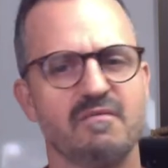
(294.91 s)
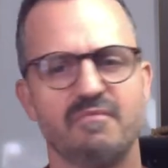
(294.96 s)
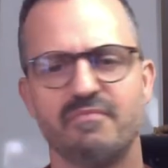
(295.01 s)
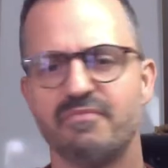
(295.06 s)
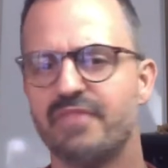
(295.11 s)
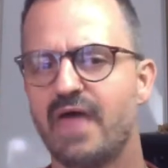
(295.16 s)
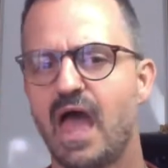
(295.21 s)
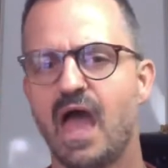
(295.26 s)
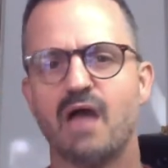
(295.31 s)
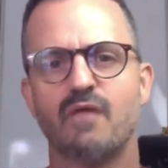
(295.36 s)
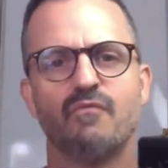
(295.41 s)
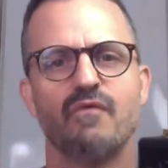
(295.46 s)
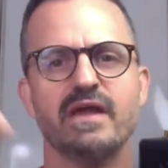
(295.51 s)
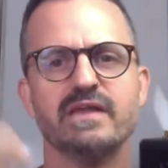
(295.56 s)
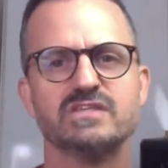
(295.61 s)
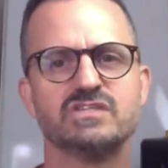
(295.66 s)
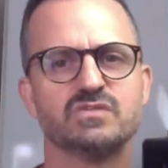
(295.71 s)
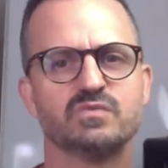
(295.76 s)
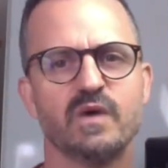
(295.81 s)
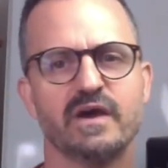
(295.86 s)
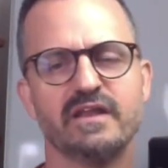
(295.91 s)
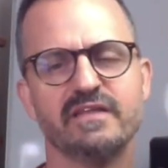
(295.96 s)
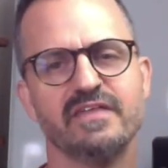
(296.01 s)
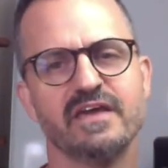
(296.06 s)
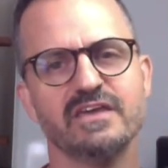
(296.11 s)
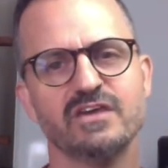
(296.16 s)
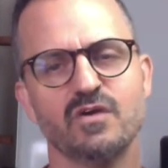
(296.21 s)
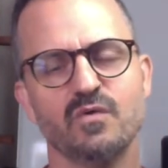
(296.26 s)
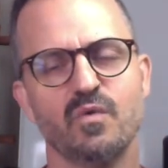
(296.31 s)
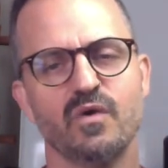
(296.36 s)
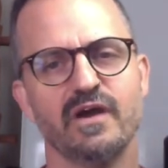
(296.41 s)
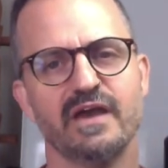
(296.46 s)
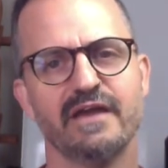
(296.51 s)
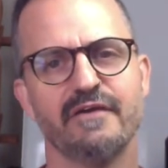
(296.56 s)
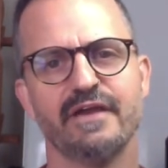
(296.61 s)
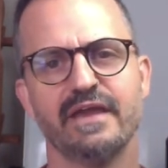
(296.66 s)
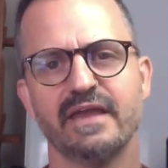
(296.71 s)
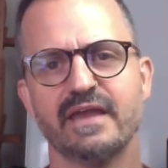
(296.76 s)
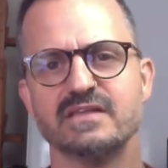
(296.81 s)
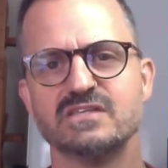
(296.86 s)
that red sweater that you're
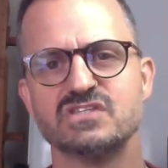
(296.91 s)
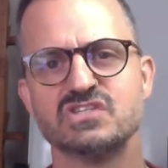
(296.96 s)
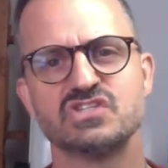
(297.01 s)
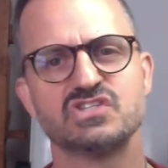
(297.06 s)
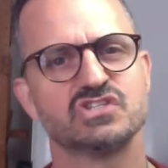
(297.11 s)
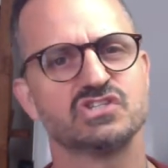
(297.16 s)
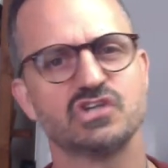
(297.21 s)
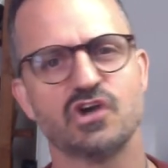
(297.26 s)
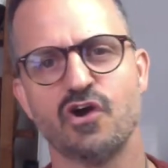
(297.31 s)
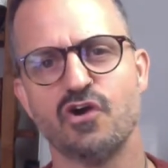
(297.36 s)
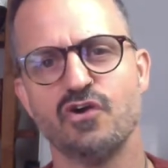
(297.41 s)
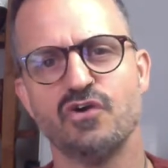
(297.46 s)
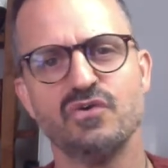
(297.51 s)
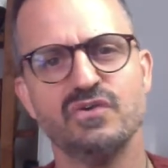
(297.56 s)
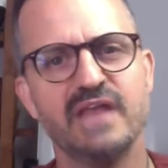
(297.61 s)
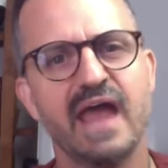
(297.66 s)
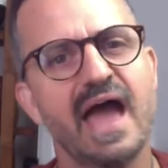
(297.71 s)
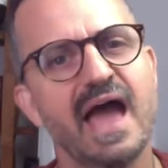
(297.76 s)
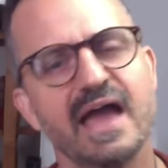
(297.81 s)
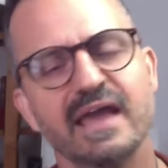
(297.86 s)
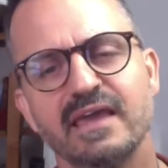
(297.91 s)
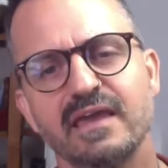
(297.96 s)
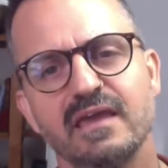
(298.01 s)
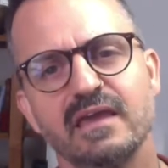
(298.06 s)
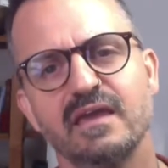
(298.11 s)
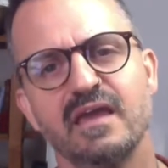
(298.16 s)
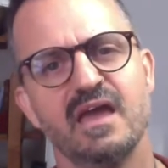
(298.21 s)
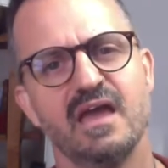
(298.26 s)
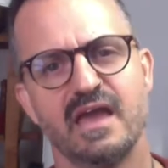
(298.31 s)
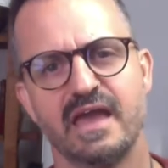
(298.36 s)
wearing, it's so daggy.